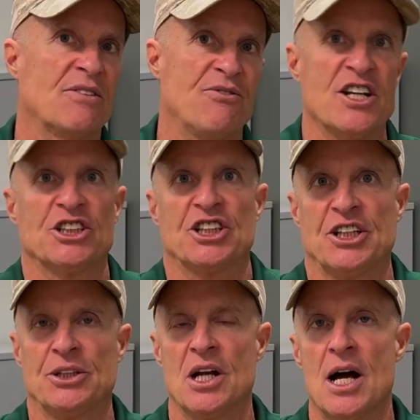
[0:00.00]
the
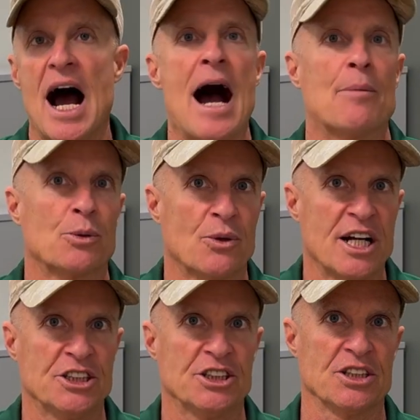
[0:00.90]
finishing
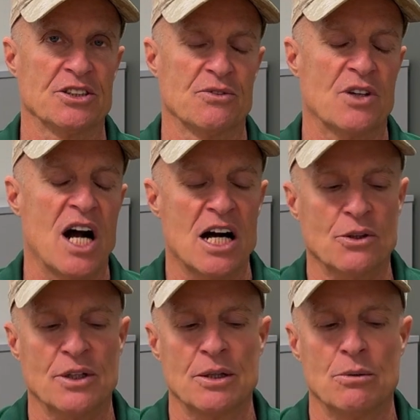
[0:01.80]
operations of
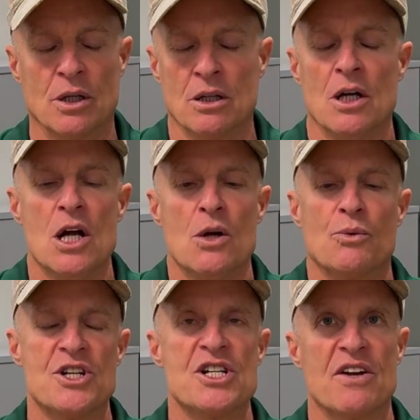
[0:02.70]
concrete, where
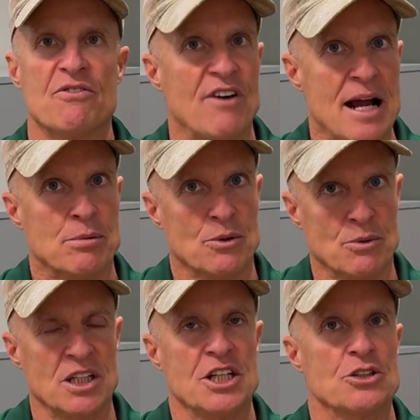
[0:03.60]
REGEN Fiber
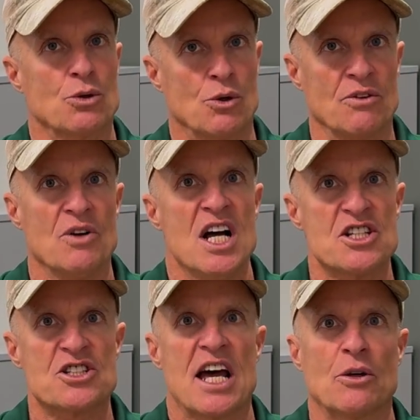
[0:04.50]
really sort of
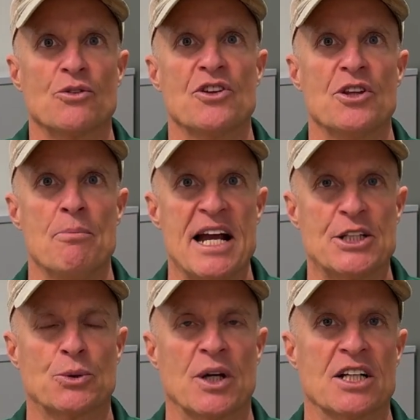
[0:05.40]
settles in the
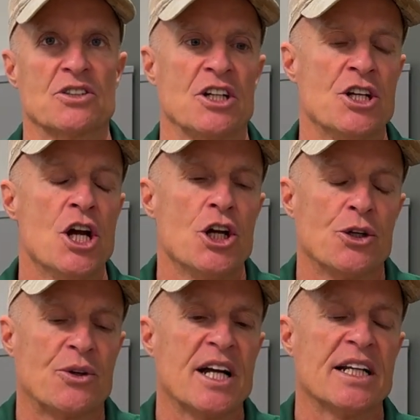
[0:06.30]
matrix, and
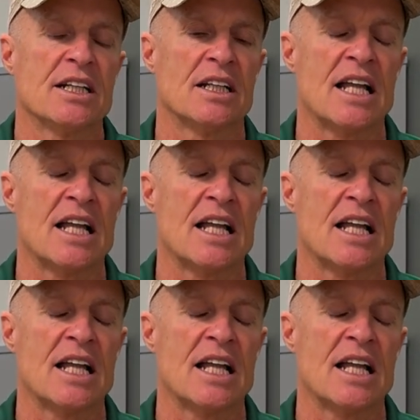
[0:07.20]
you're getting a